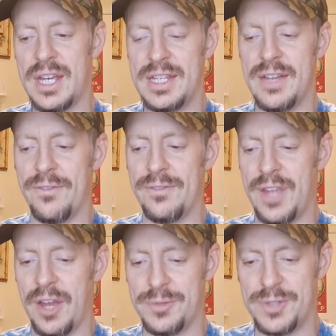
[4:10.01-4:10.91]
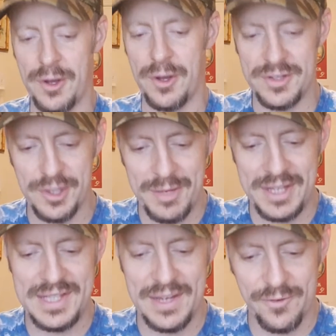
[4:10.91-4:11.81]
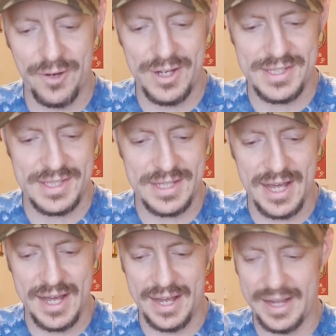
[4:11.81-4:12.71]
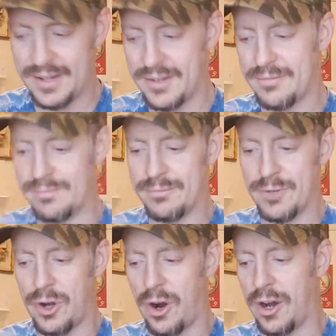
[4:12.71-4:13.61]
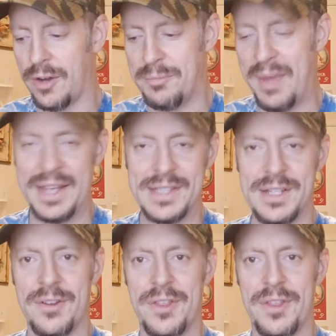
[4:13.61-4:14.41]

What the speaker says: different, so many different card makes and everything.